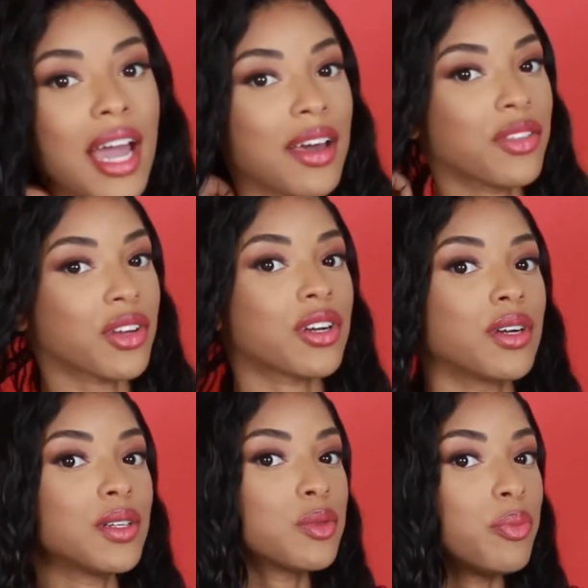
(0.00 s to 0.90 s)
and the
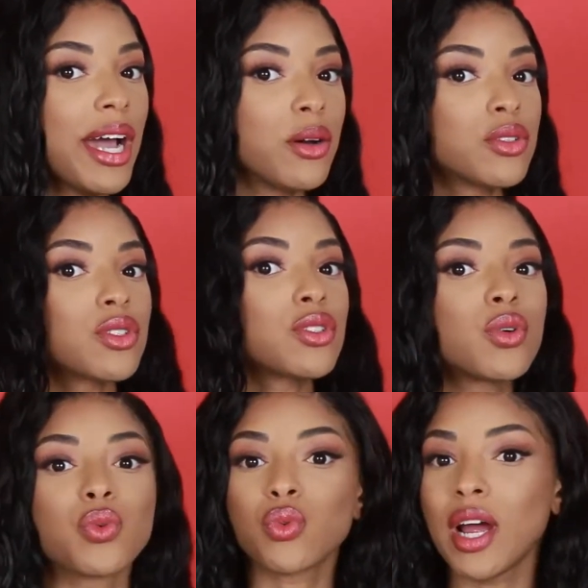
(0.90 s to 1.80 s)
curls bounced
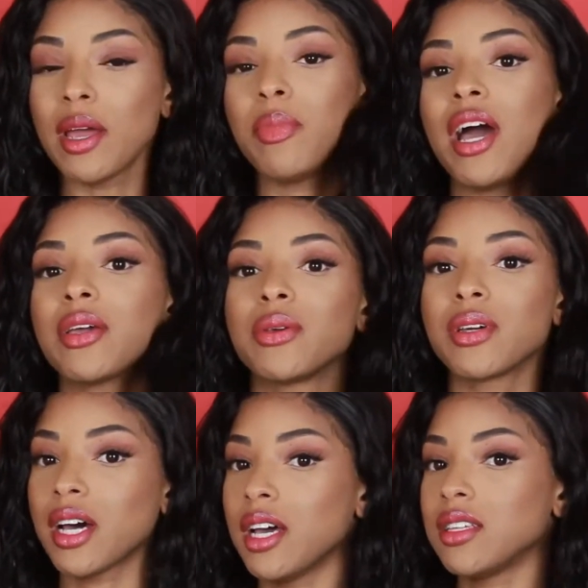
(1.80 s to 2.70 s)
right back, you
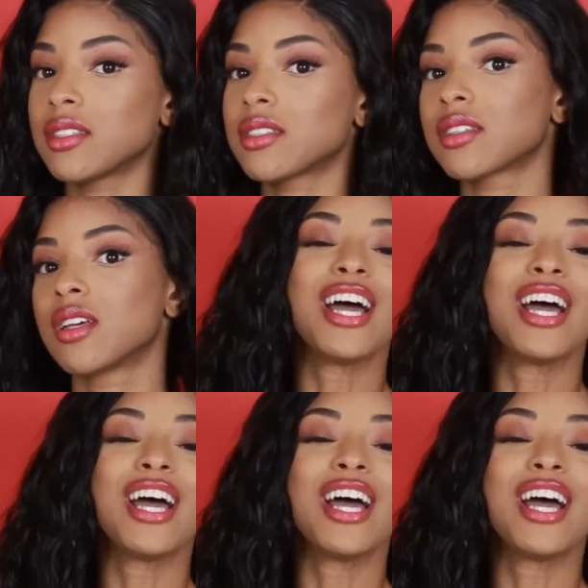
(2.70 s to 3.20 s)
guys.